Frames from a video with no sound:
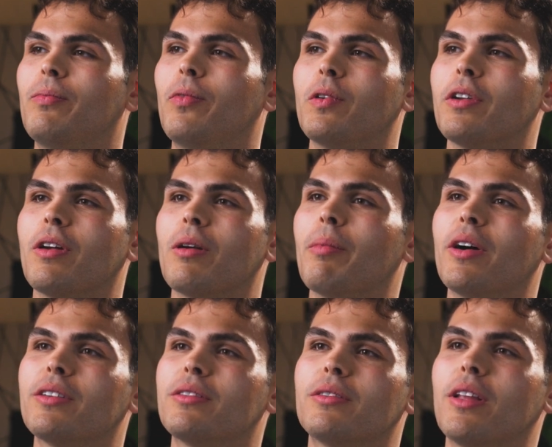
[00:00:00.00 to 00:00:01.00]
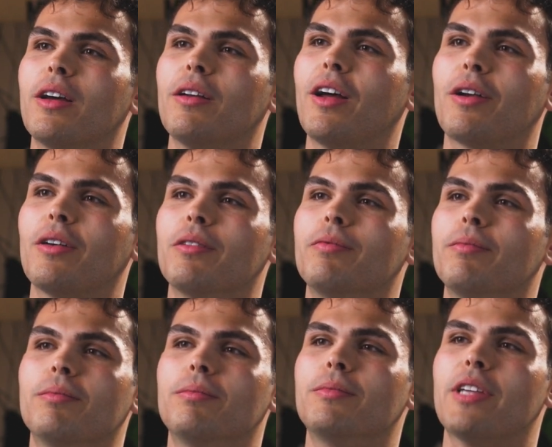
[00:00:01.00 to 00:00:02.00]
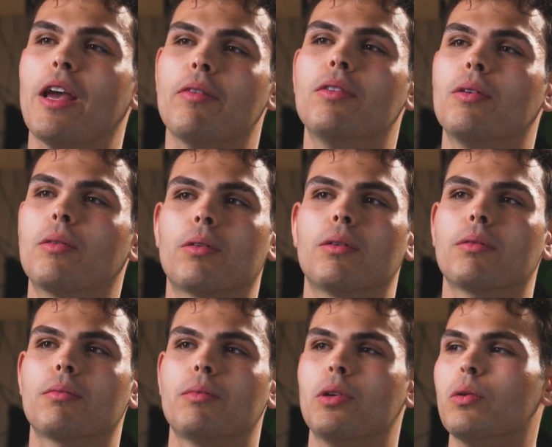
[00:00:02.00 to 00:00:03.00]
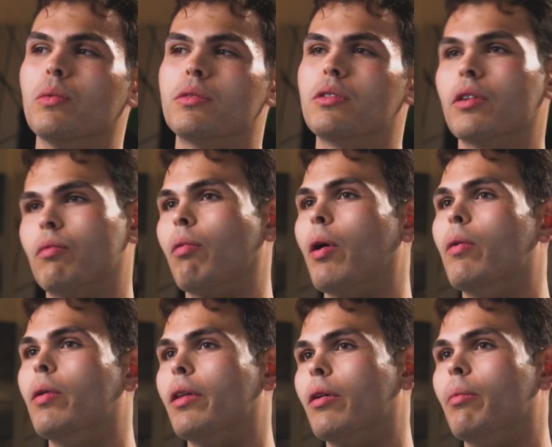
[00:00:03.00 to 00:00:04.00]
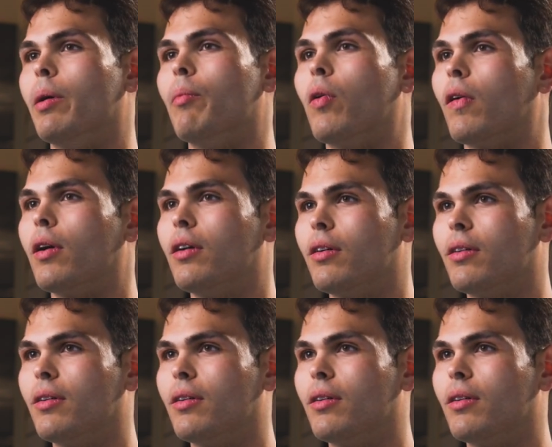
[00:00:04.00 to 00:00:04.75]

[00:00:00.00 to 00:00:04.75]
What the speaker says: $1,400 that I could have saved or used to grow a little bit more.